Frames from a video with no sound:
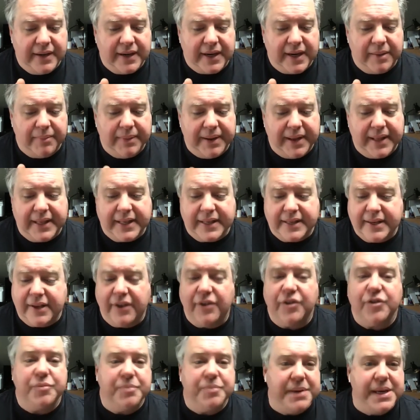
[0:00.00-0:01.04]
Um, and it
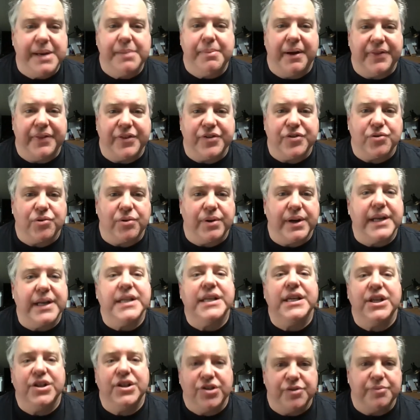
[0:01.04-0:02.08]
tells me about the story and
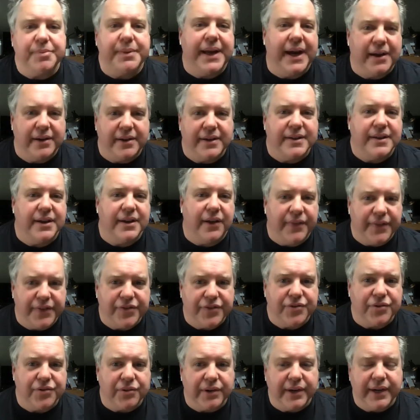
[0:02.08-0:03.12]
teaches me how to tell the
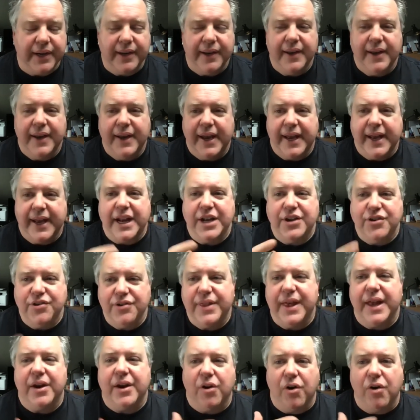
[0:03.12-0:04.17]
story. And I do
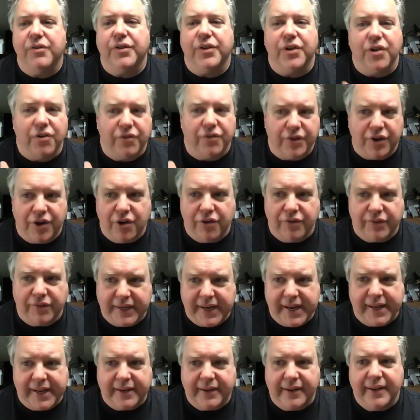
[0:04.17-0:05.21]
that over and over and over
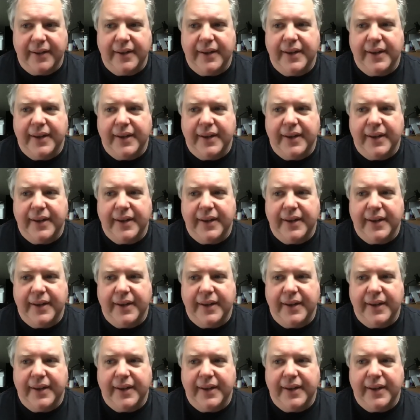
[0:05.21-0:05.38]
again.